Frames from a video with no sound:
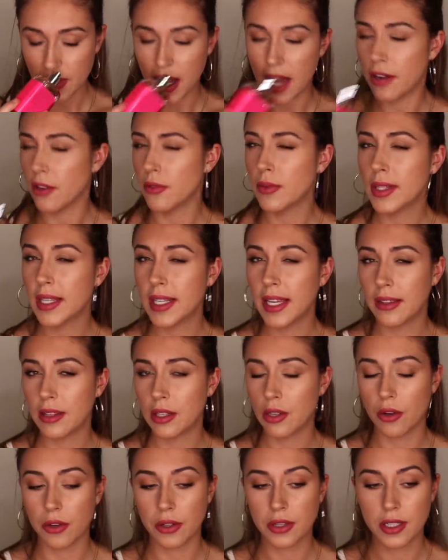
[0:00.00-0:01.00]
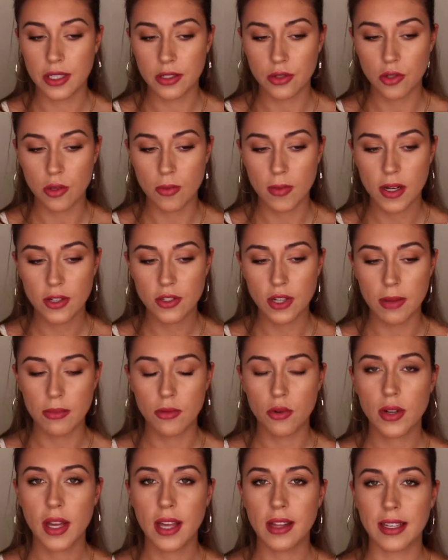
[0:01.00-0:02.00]
I don't really get the coconut too much. I
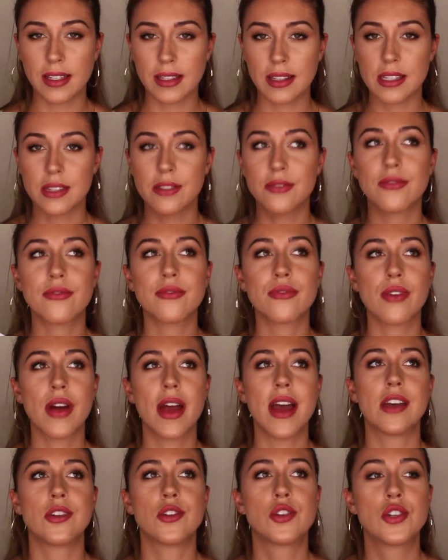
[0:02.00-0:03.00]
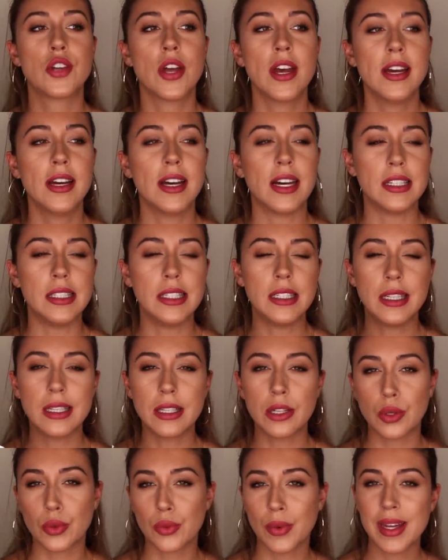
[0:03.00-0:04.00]
more get like this fresh, a
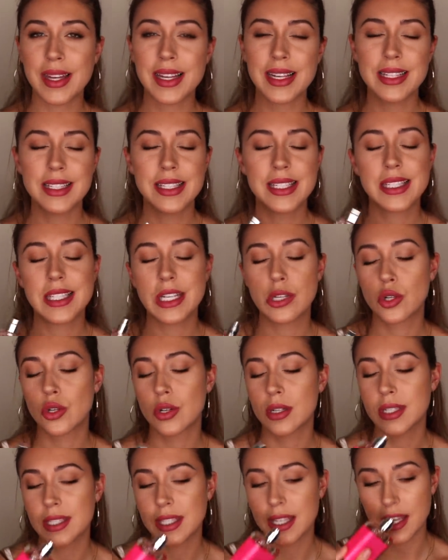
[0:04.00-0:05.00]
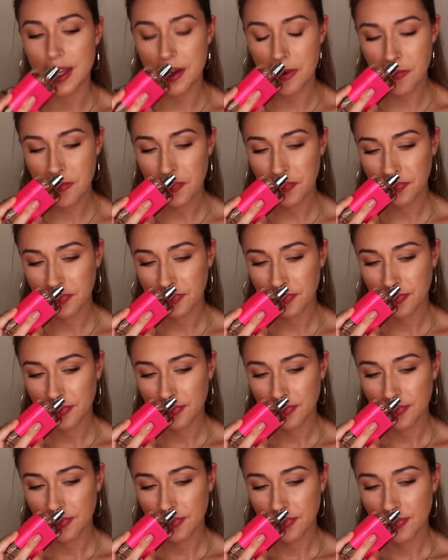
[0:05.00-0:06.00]
little green, citrusy,
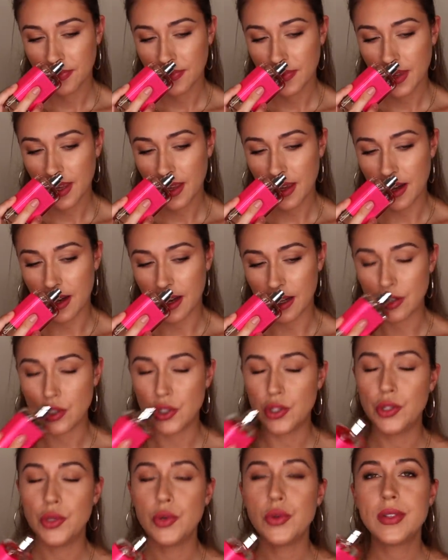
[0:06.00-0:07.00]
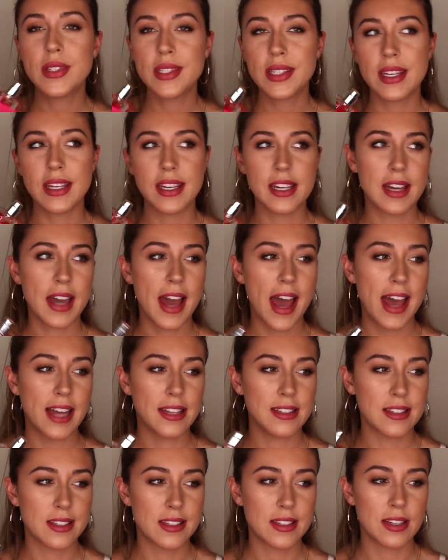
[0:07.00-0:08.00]
juicy,
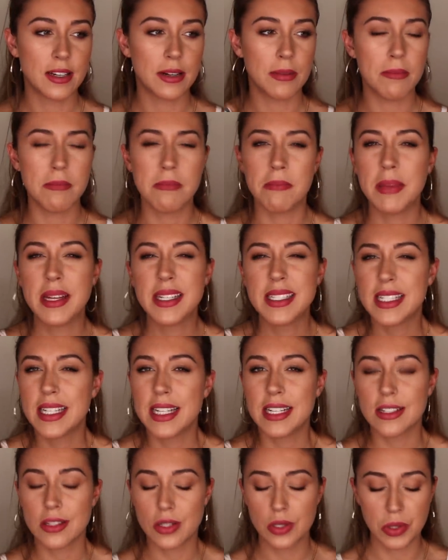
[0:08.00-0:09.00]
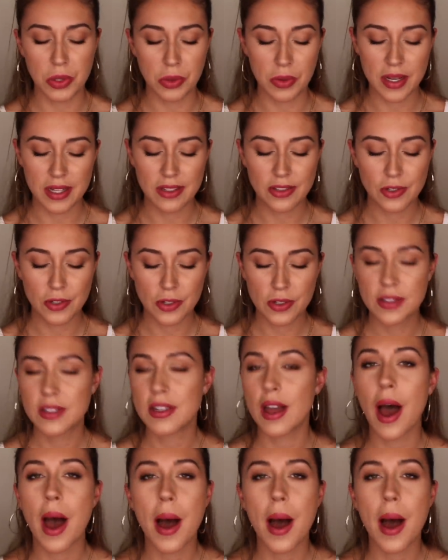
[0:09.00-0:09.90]
and some mintiness to it. It's just